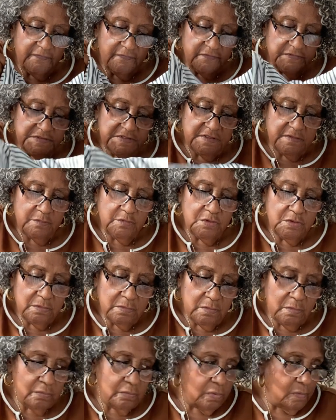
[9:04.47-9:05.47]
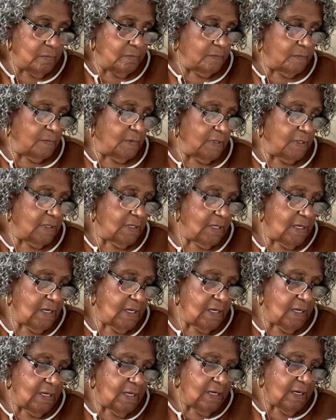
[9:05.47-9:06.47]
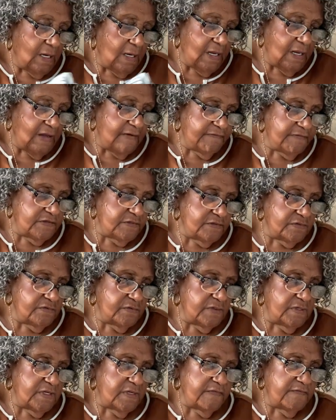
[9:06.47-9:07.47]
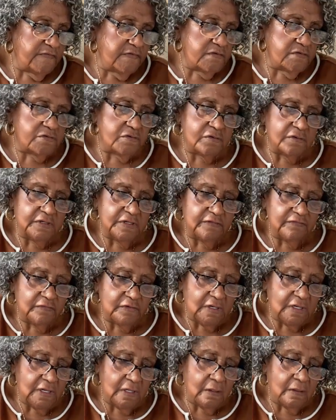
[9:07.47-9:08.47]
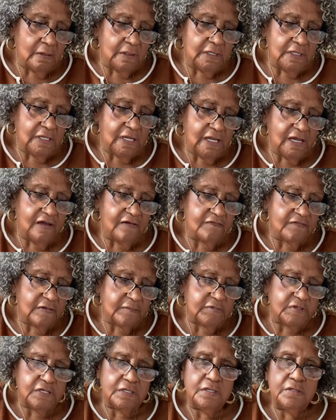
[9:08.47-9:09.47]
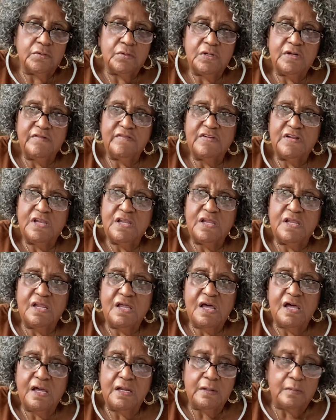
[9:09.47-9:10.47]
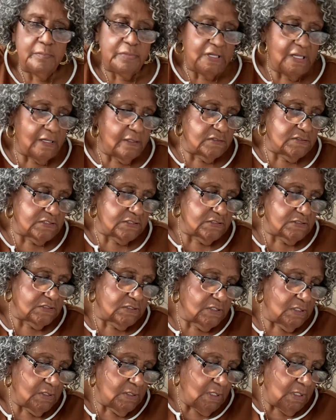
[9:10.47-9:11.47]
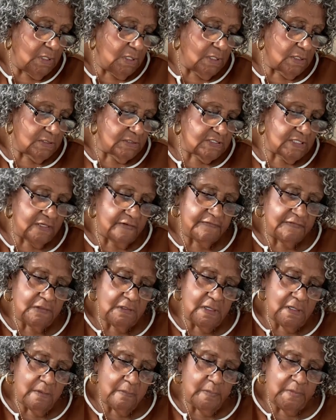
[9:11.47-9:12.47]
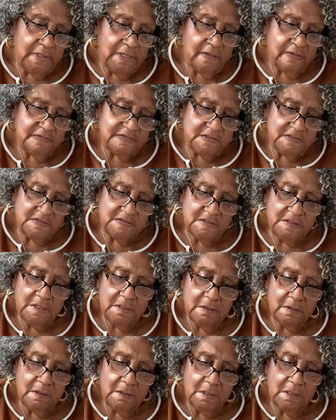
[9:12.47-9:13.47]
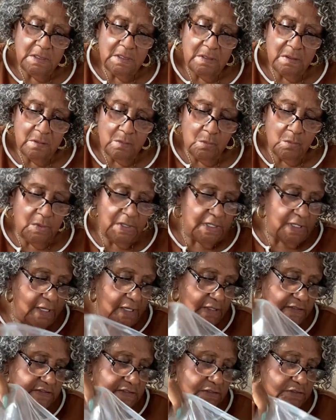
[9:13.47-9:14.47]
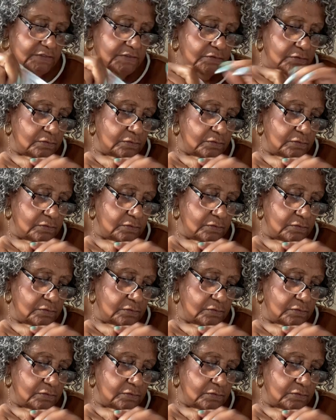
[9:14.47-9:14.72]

summer. I have to do an inventory of what I already have. I'm getting rid of a lot of blouses, because I have a lot of blouses that are 1X and